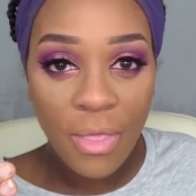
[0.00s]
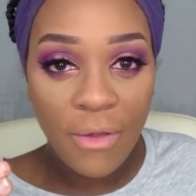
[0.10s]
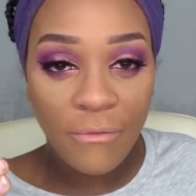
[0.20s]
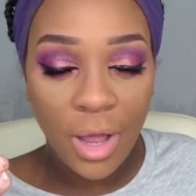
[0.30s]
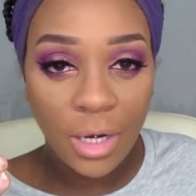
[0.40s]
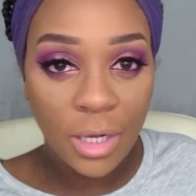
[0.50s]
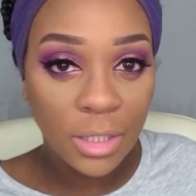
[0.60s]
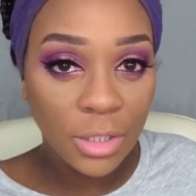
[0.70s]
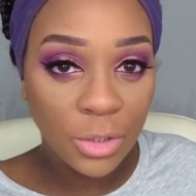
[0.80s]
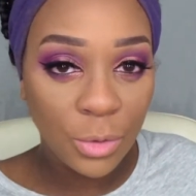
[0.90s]
if I look a
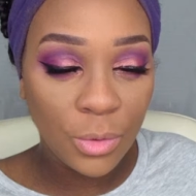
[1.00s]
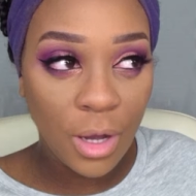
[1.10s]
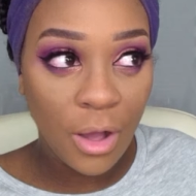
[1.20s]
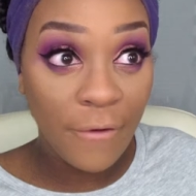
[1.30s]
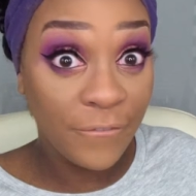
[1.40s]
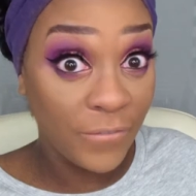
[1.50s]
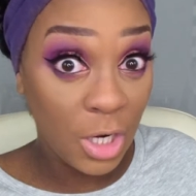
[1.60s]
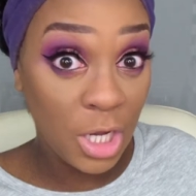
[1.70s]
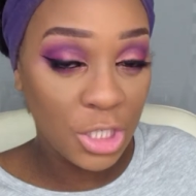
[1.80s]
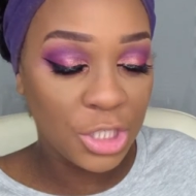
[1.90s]
little
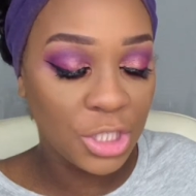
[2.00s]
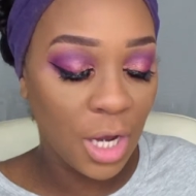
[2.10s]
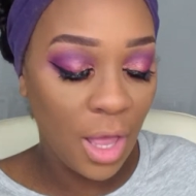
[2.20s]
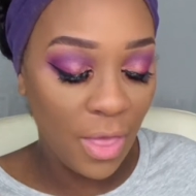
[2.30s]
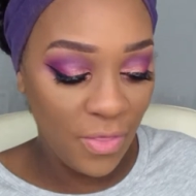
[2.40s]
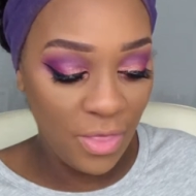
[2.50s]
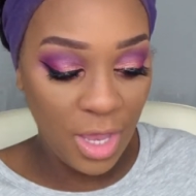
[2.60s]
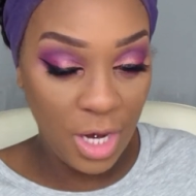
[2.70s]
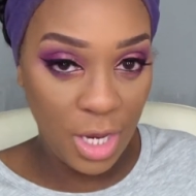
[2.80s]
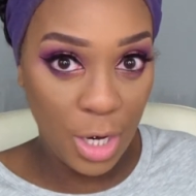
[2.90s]
blush,
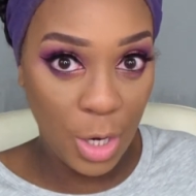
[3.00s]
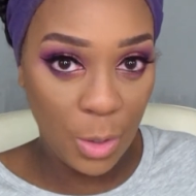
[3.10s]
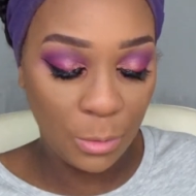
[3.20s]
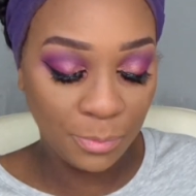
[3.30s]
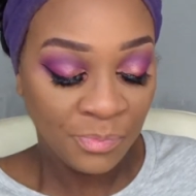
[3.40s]
then you know.